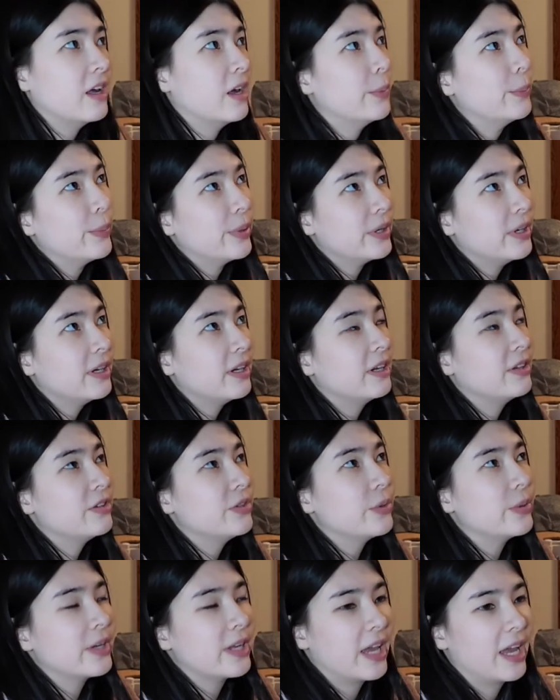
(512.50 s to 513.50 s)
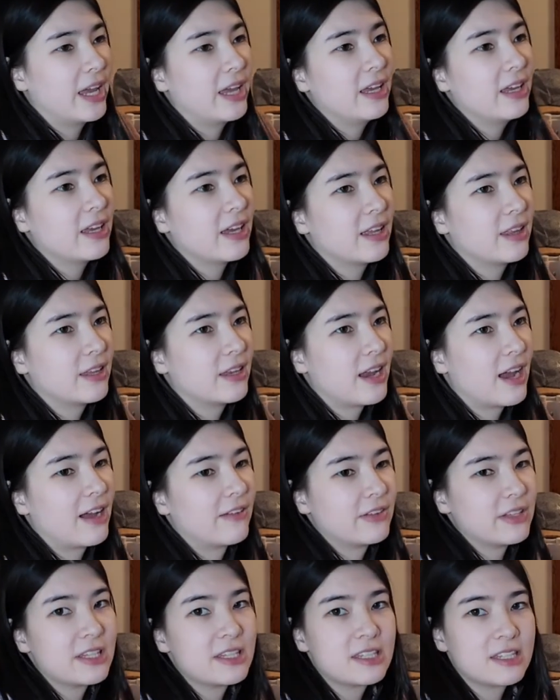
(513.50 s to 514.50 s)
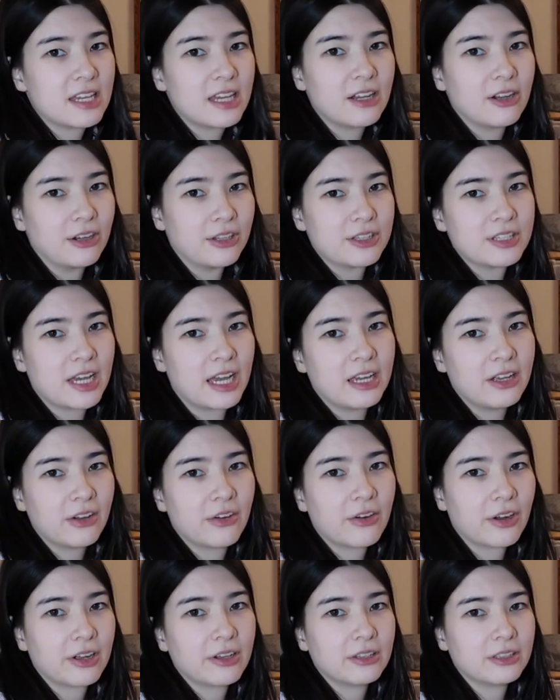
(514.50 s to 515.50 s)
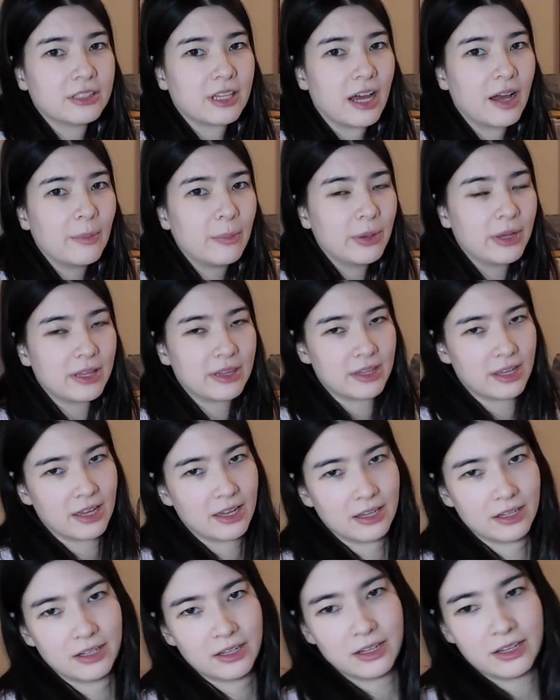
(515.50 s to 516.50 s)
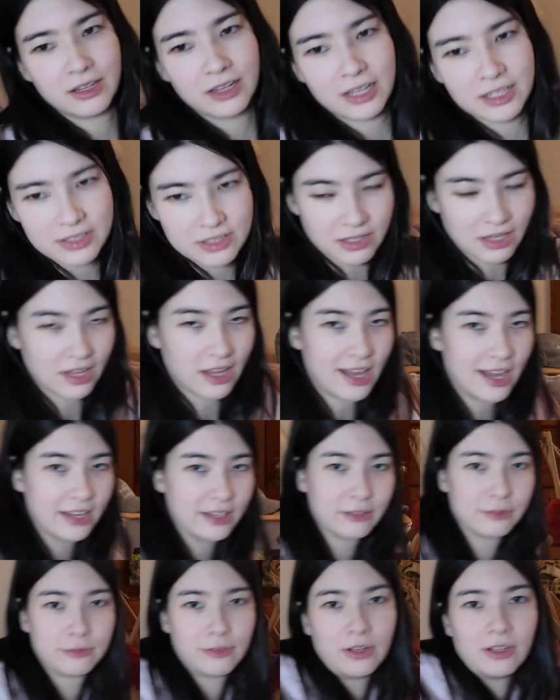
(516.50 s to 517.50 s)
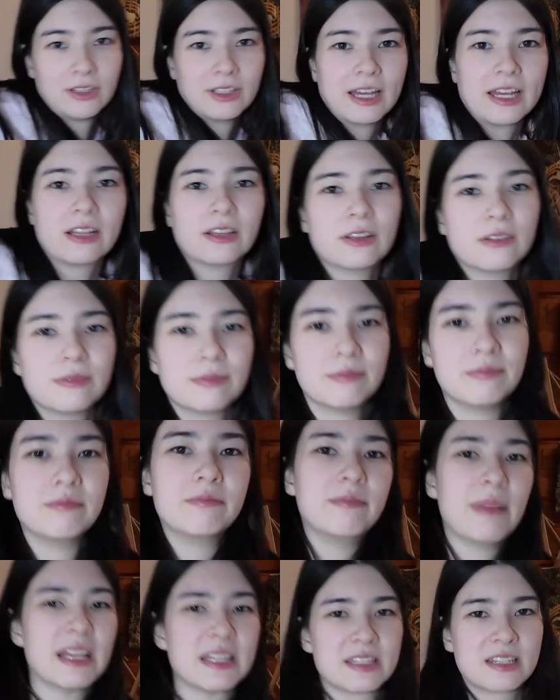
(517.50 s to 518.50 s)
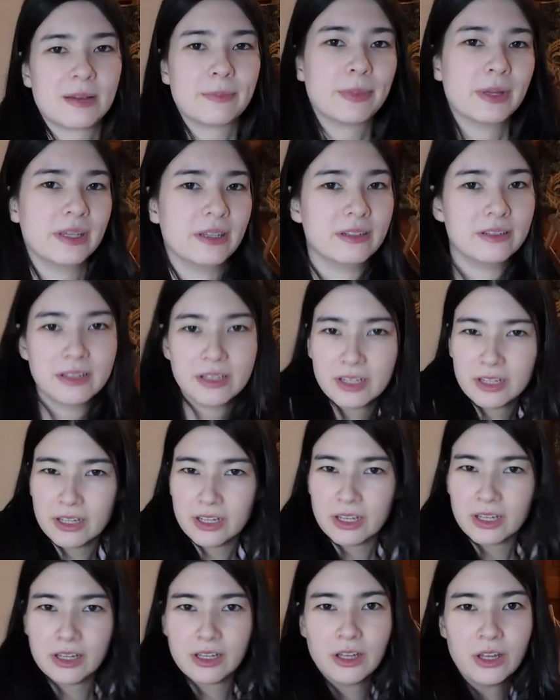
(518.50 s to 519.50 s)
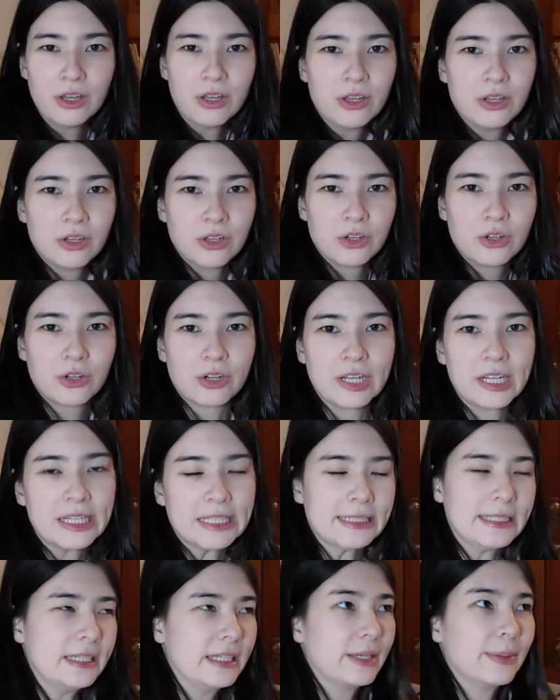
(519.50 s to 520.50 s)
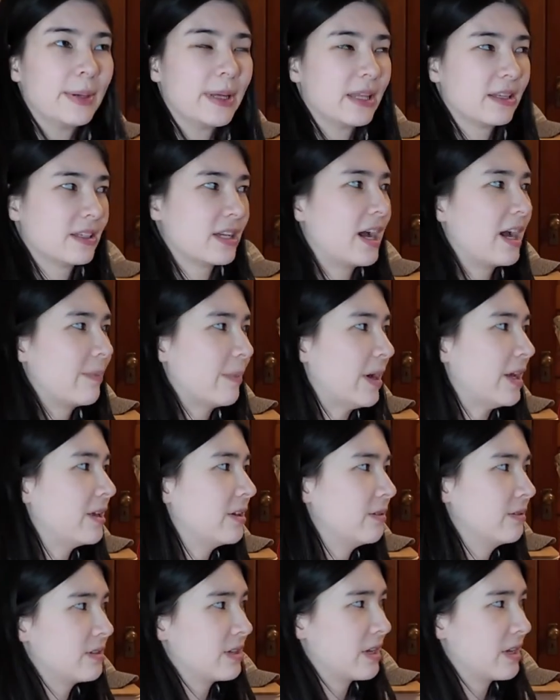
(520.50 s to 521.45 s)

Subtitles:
put it into a cake and then have it sit all tight and crinkled up, and then it's kind of all like messed up and crinkly by the time I use